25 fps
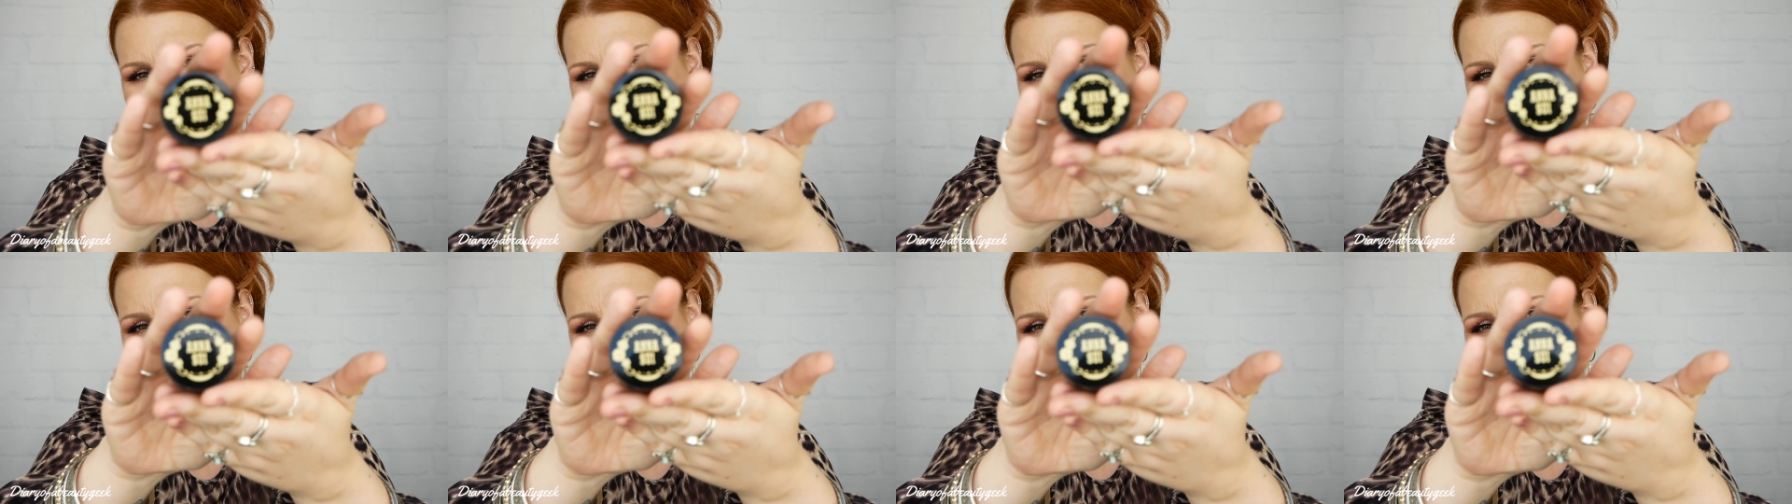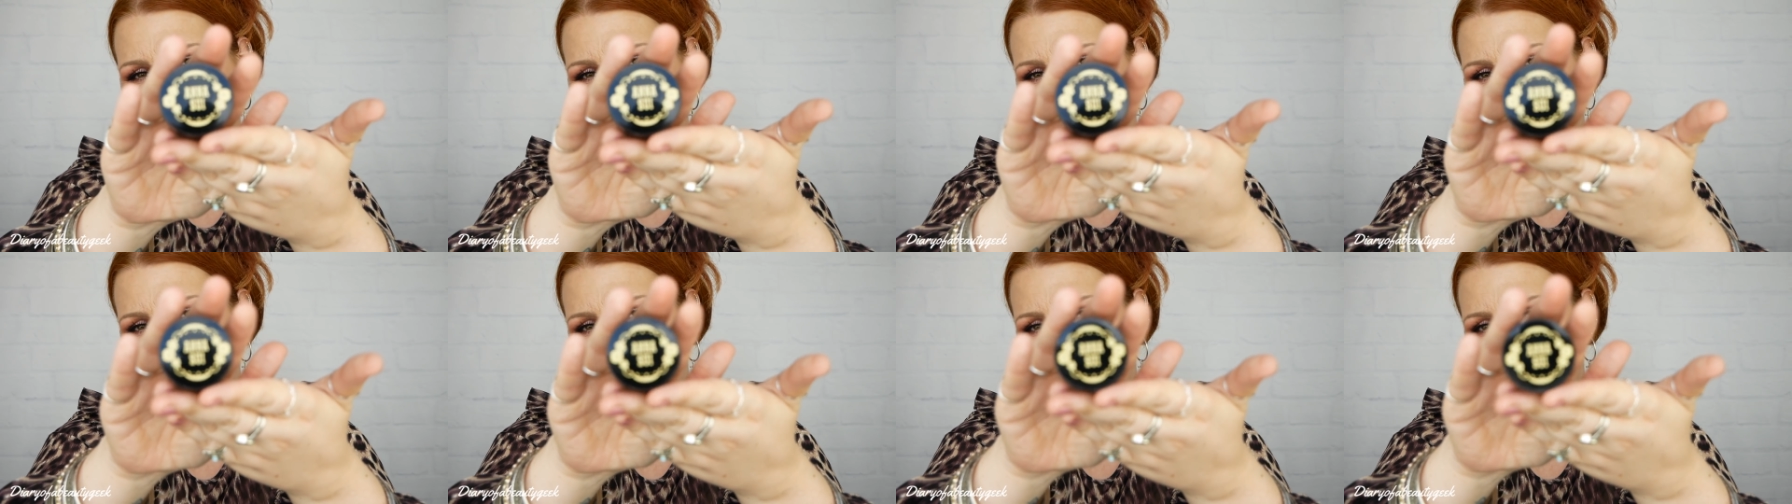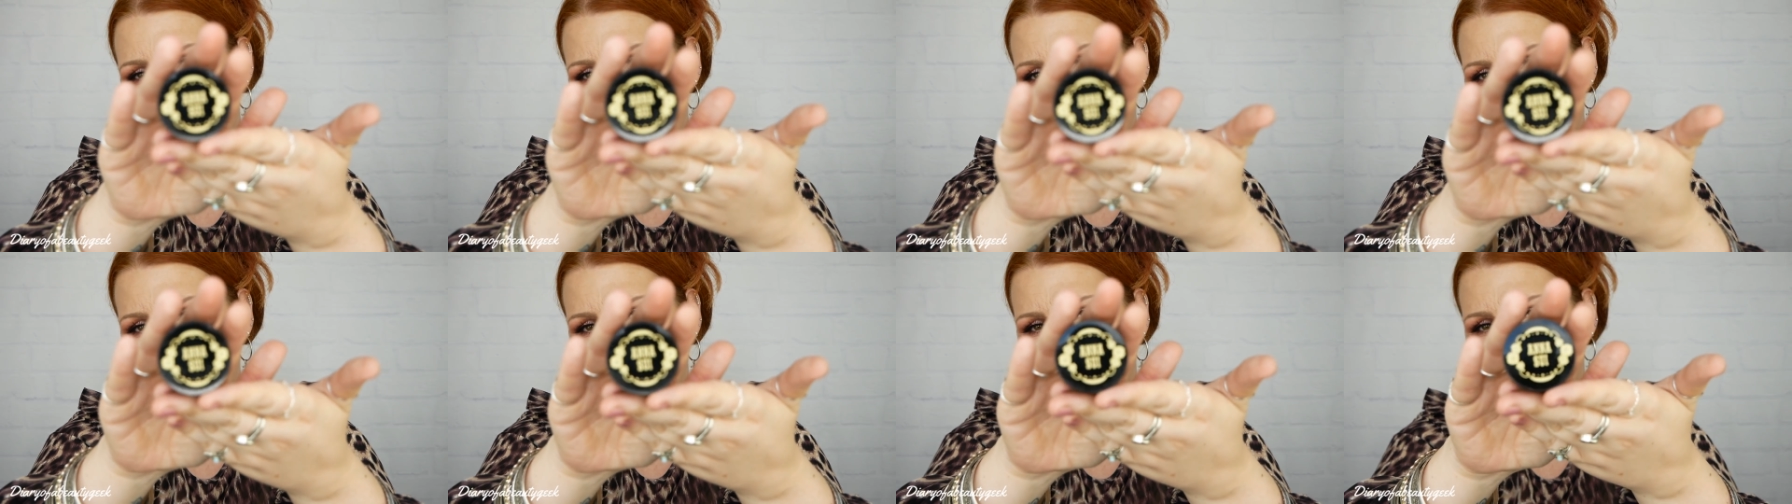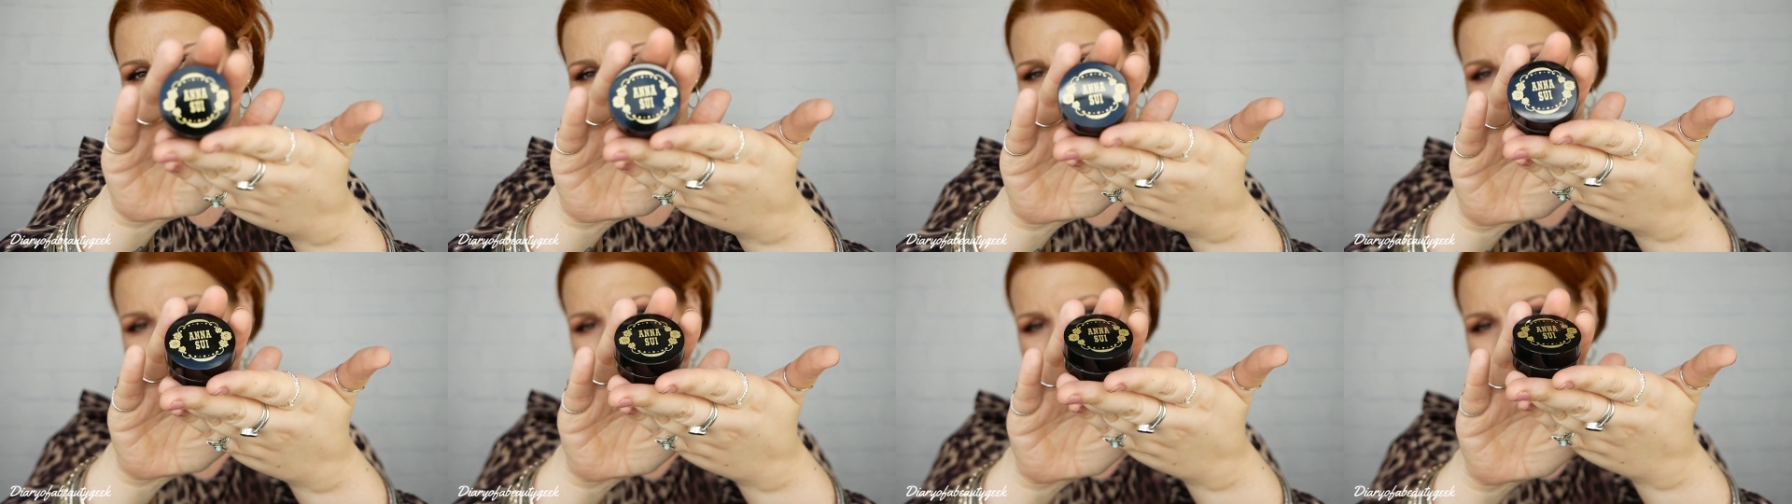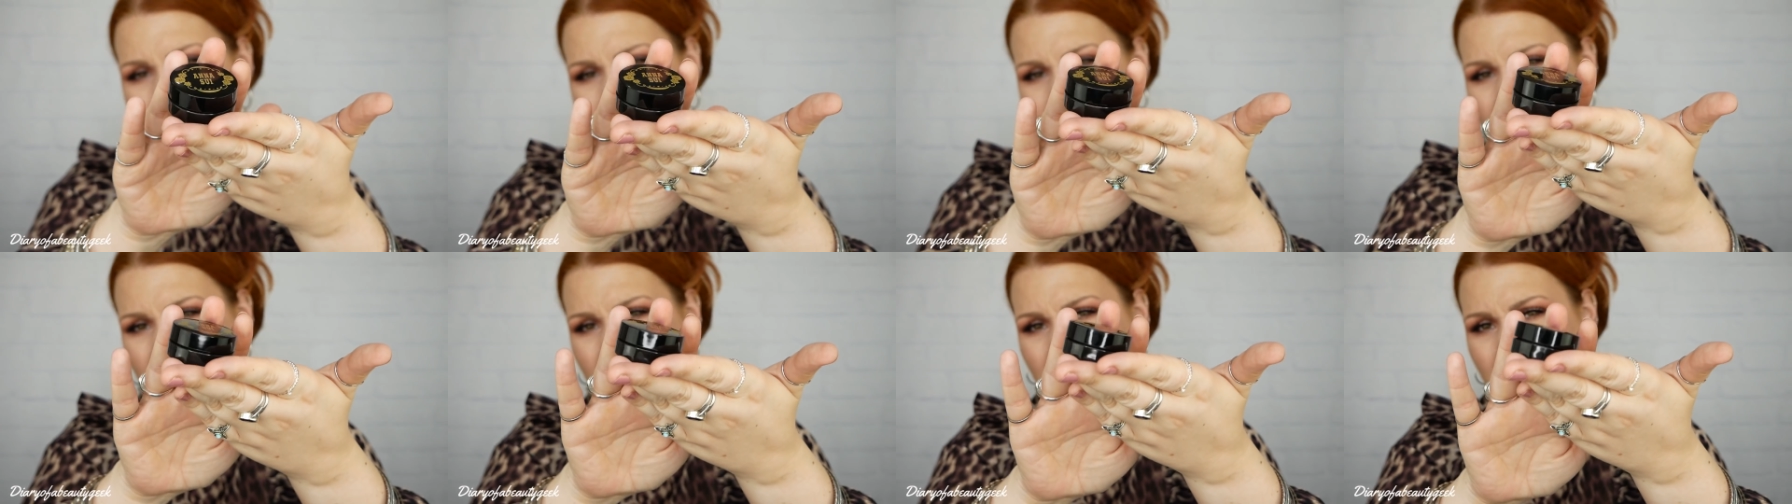That's the gorgeous packaging
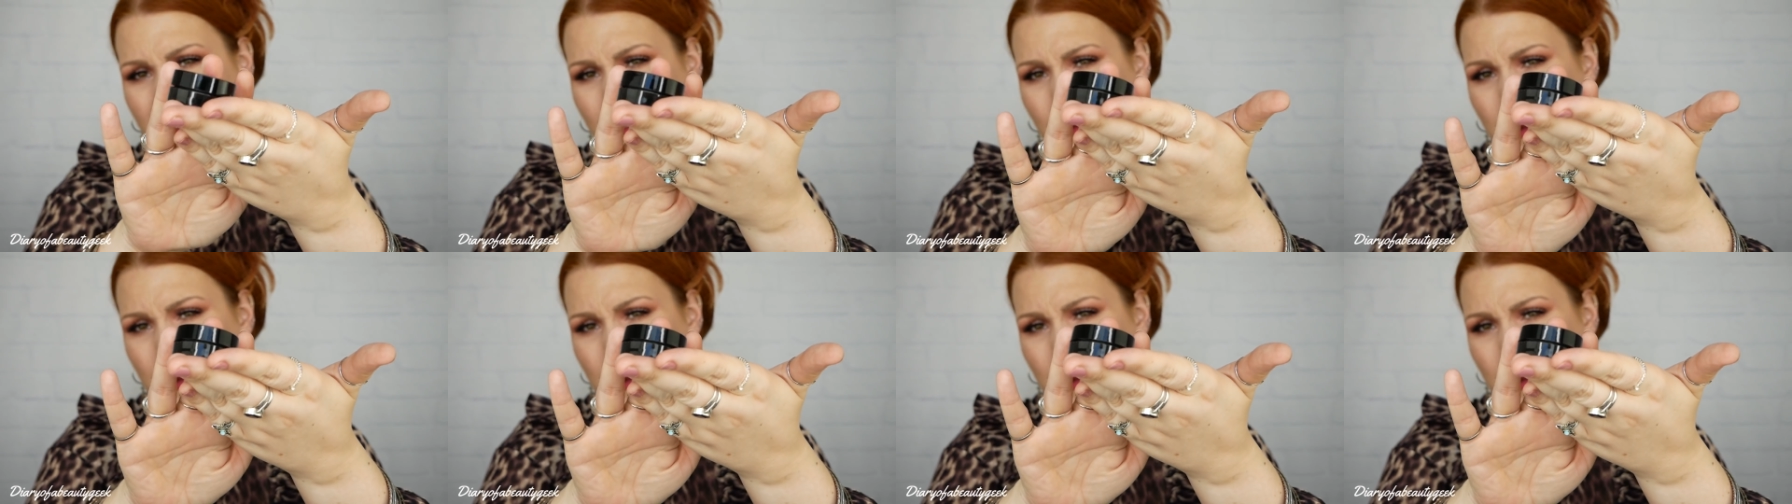there.